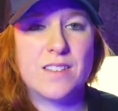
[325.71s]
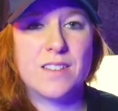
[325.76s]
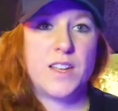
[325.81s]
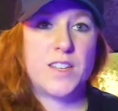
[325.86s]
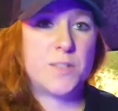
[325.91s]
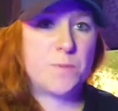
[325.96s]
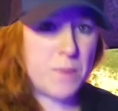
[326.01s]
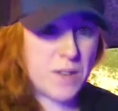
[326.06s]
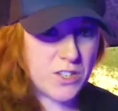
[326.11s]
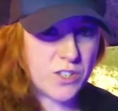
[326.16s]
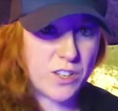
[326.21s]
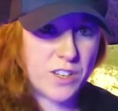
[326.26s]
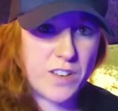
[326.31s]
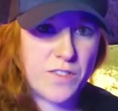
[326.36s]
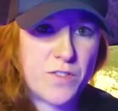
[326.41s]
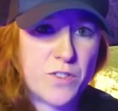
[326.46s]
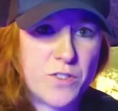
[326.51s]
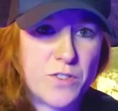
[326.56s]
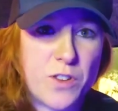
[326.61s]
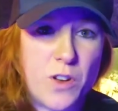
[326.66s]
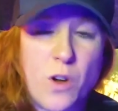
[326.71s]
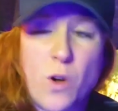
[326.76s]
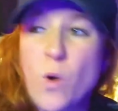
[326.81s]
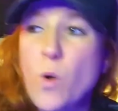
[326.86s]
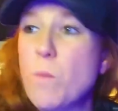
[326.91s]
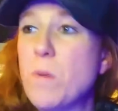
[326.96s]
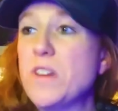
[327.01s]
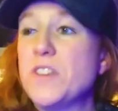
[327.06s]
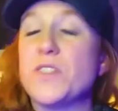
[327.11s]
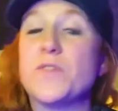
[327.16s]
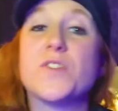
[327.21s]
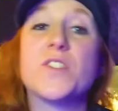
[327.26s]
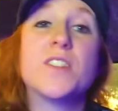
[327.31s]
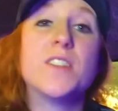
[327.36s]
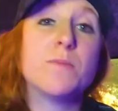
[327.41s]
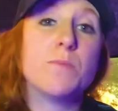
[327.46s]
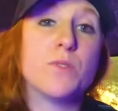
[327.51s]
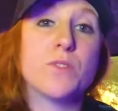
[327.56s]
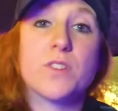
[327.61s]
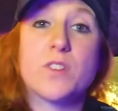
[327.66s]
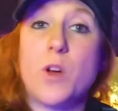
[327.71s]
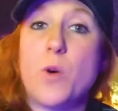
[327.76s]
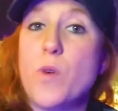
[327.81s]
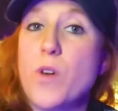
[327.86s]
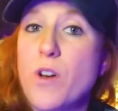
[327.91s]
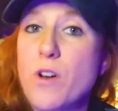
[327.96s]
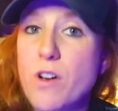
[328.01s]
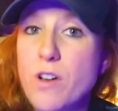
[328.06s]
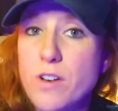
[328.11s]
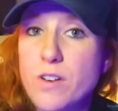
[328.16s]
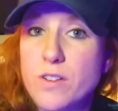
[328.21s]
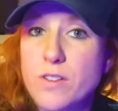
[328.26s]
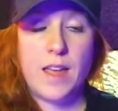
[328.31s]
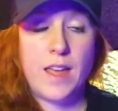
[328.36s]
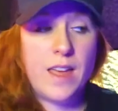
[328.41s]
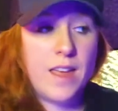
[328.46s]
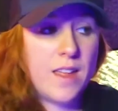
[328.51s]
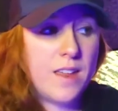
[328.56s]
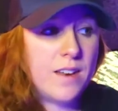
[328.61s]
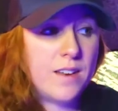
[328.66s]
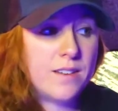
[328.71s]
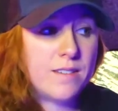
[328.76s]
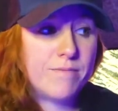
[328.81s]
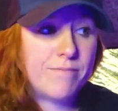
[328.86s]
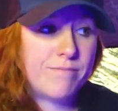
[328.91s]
especially if there's a whole bunch of cymbals going on. And